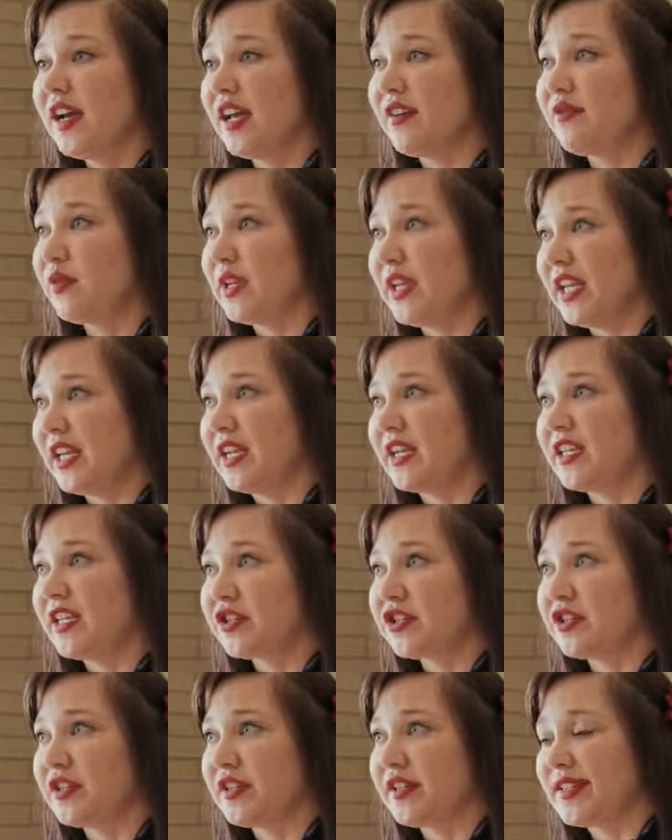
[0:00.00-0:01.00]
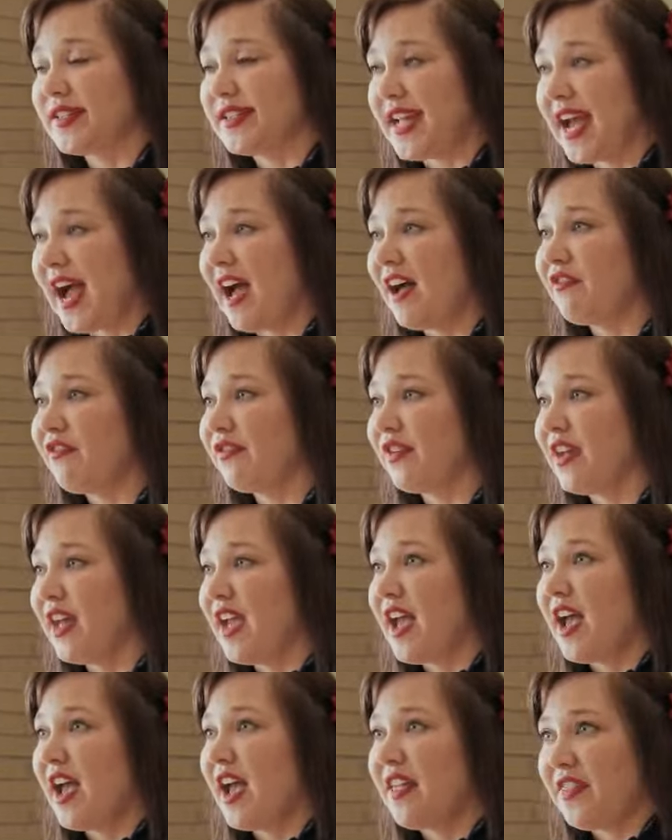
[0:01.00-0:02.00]
if we need additional staff.
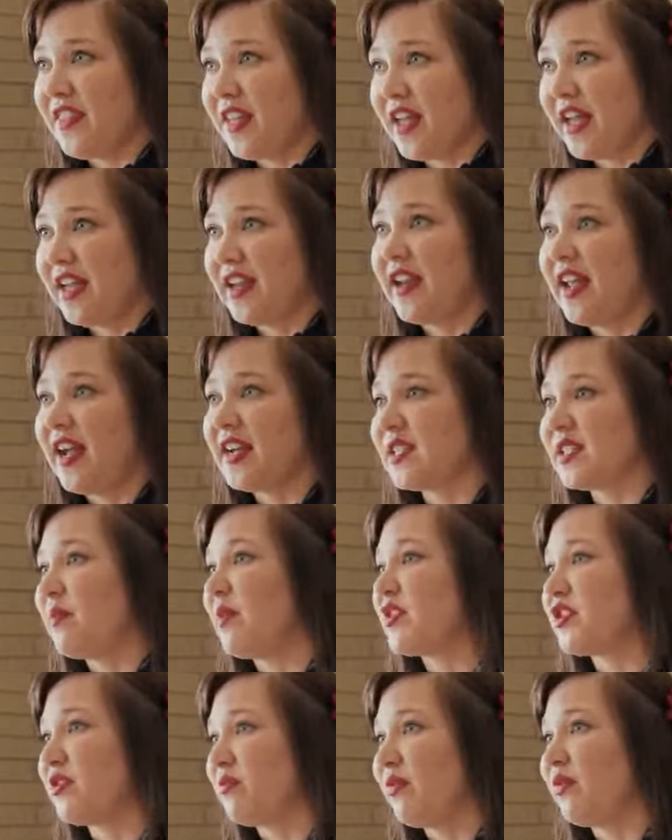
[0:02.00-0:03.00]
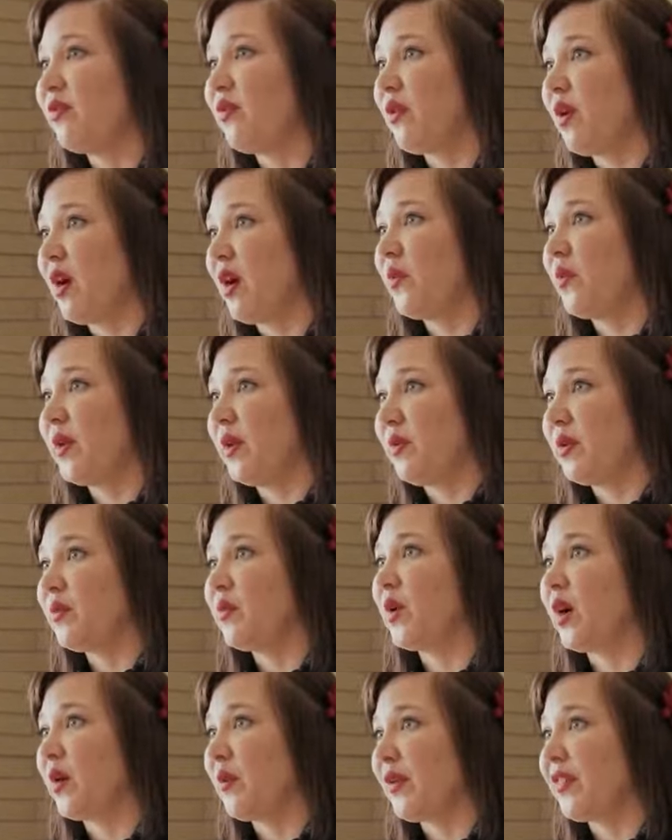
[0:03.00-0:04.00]
And then, as I mentioned before, we would
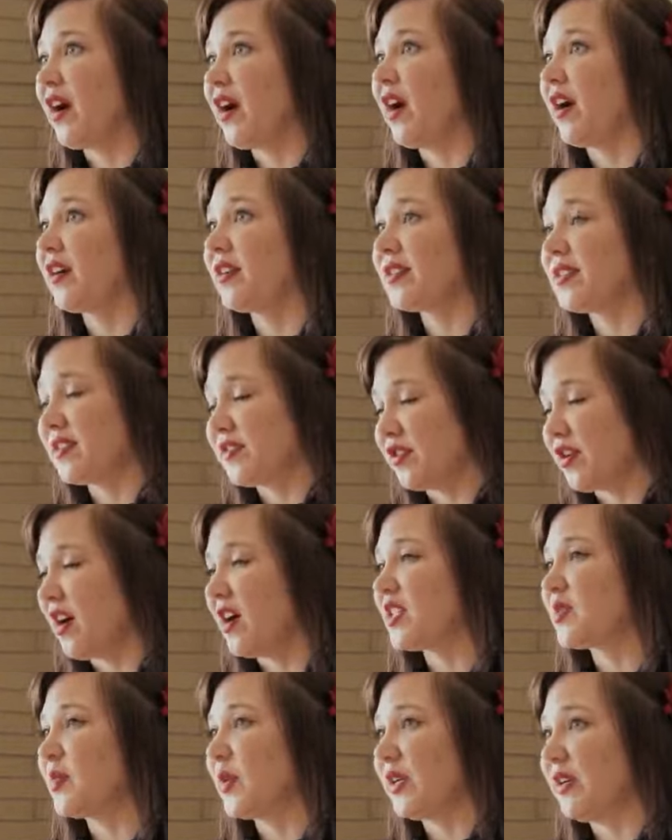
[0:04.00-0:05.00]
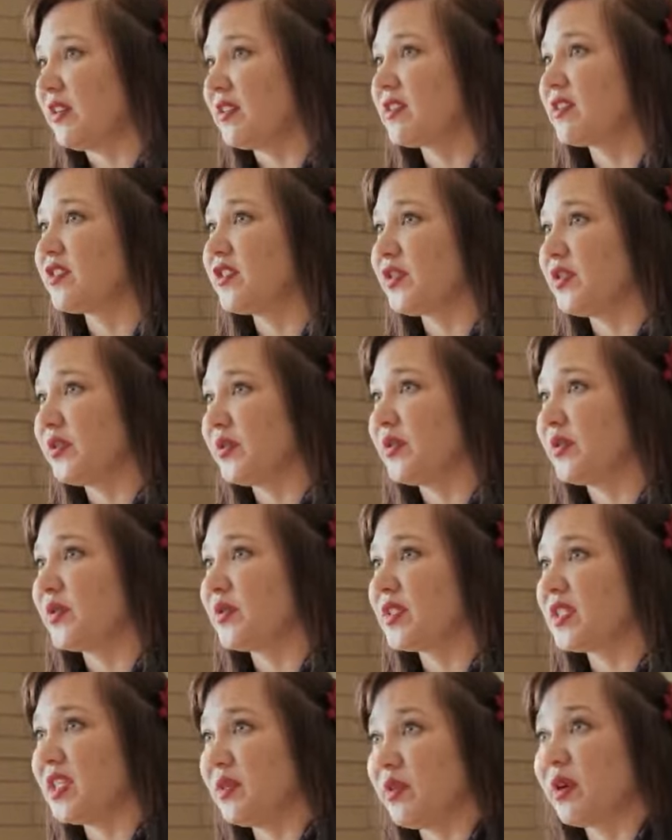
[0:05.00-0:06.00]
work with our sister hospitals to
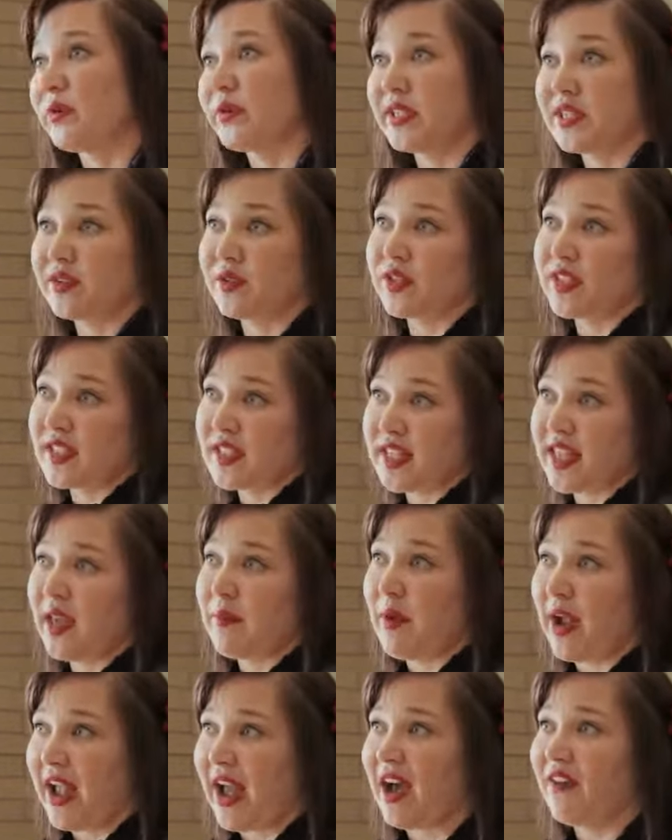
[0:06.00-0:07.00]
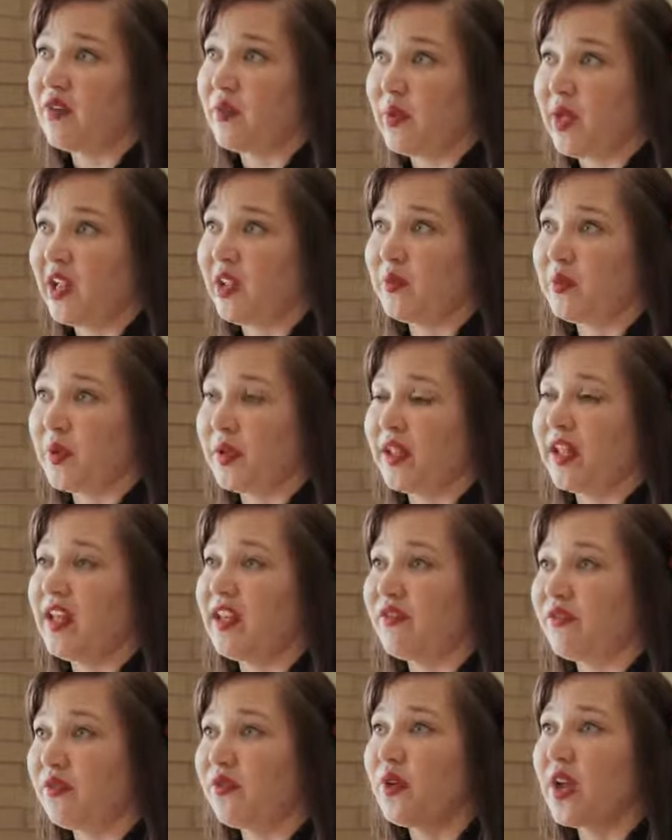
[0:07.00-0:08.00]
see what resources they might have available
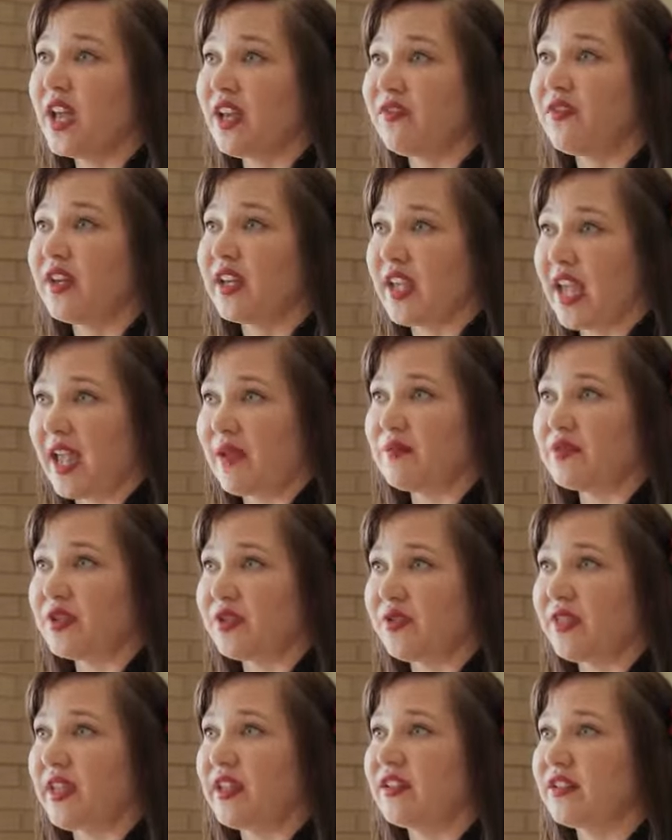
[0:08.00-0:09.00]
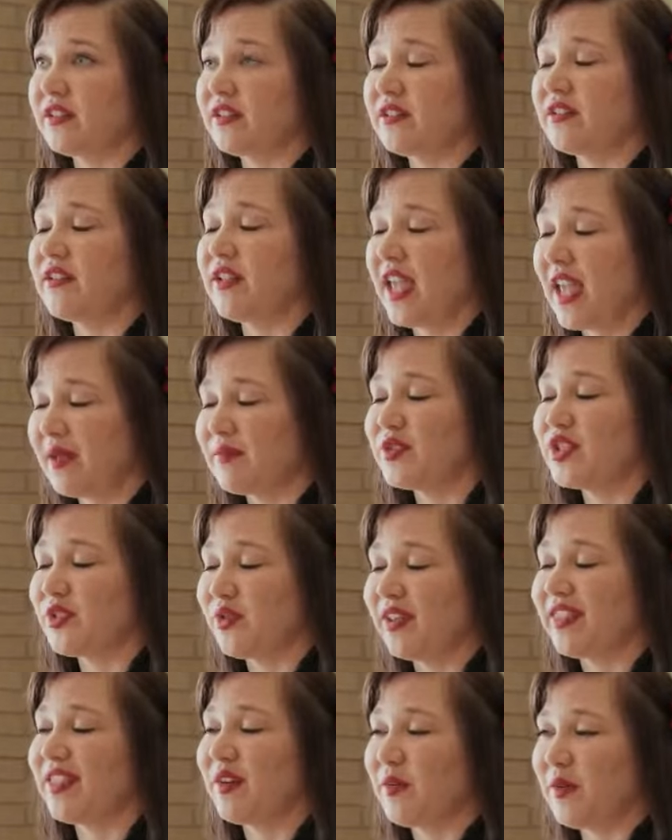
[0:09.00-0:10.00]
if it came to
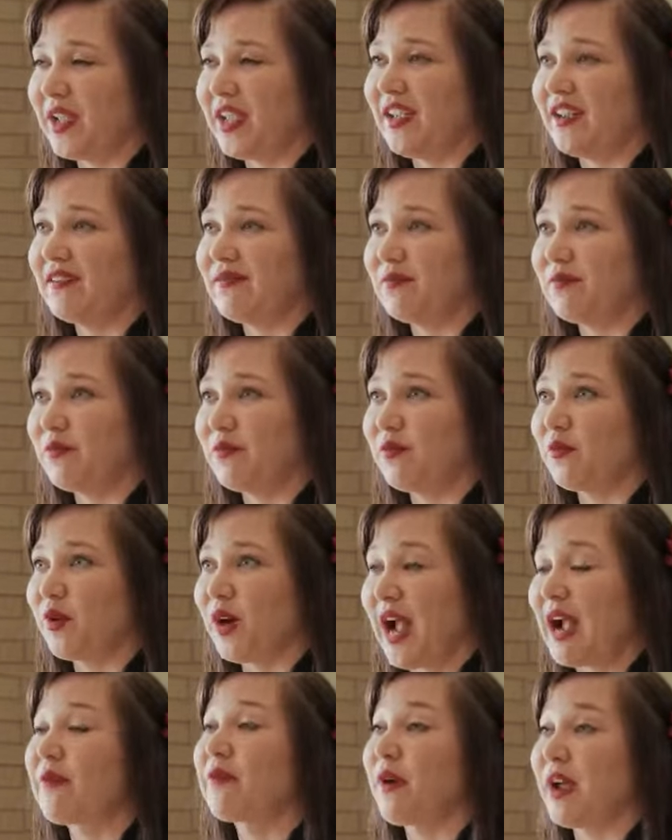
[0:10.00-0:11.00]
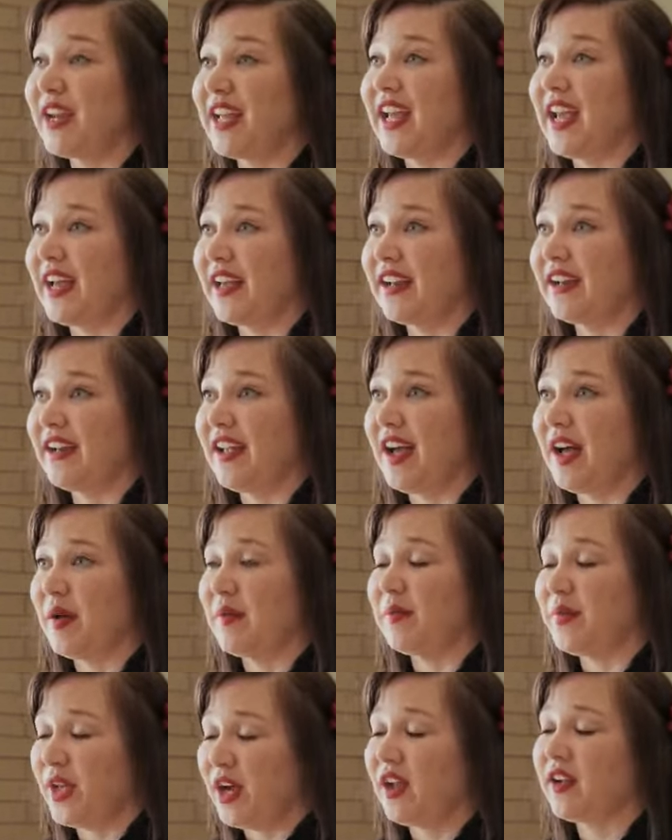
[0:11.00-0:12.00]
it that we were running
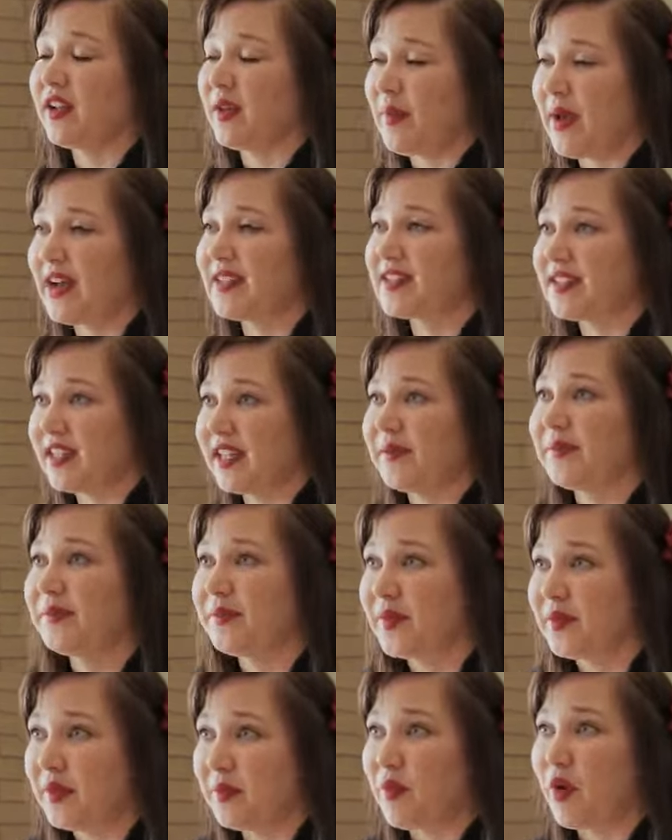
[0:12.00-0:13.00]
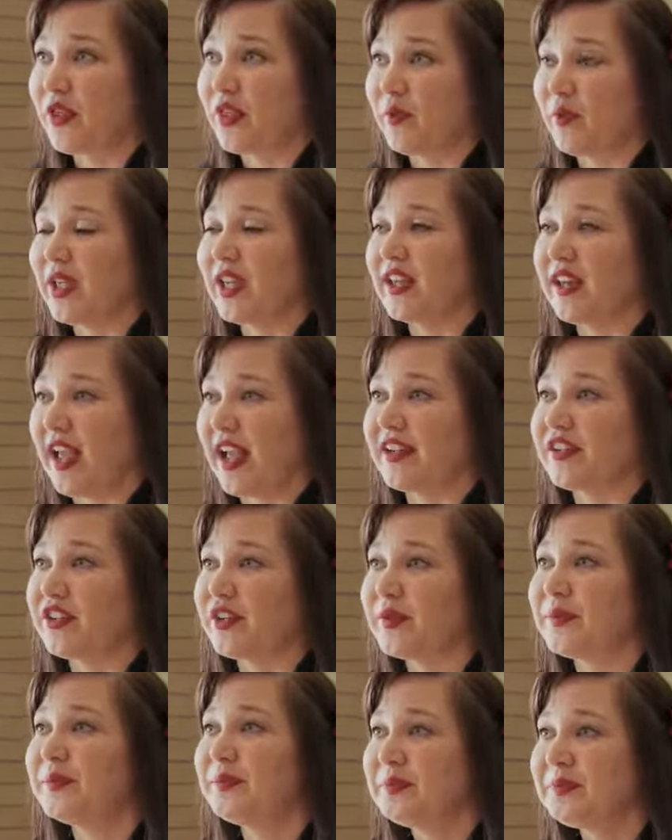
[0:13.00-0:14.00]
at beyond capacity, more than we can handle.